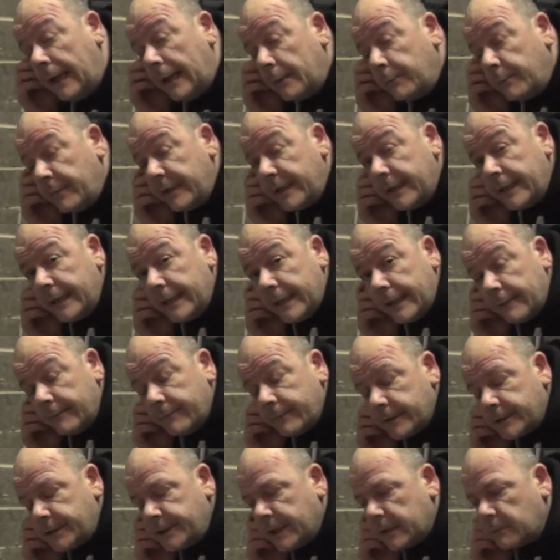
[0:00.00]
Me here,
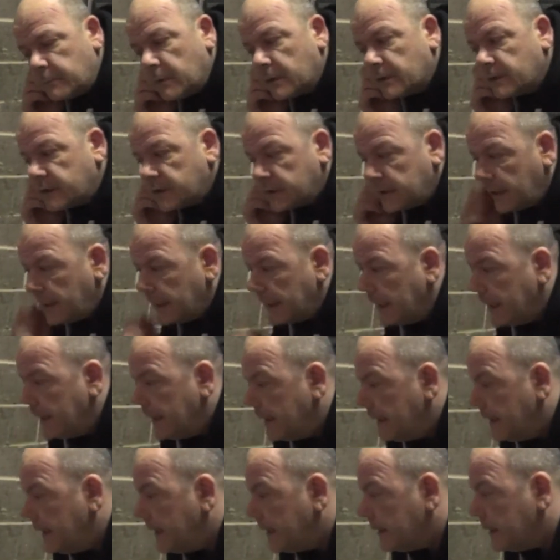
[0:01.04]
the Shed Monster.
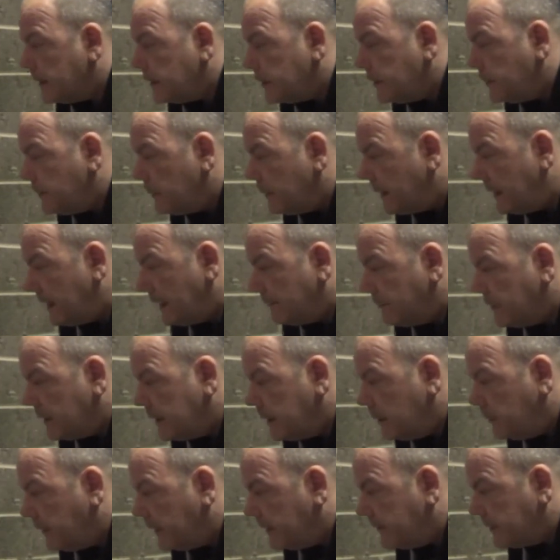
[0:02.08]
Going to have a
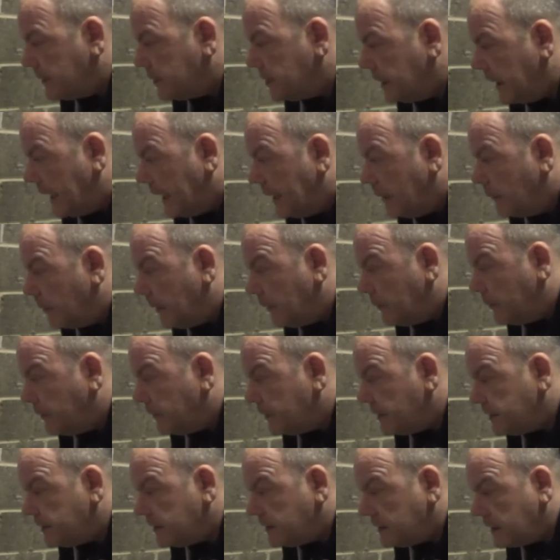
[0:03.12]
little bit of a chat about
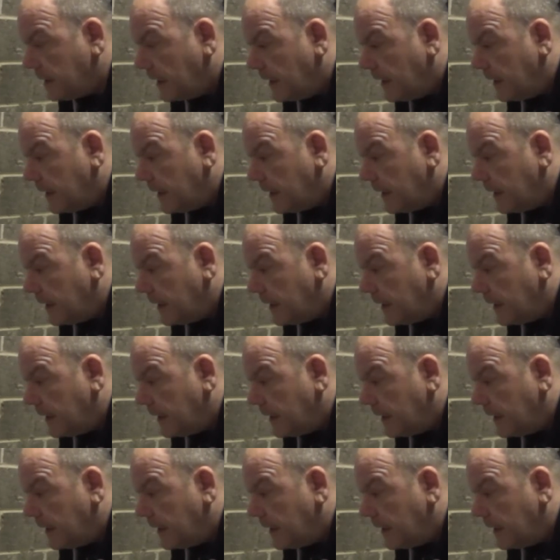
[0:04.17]
this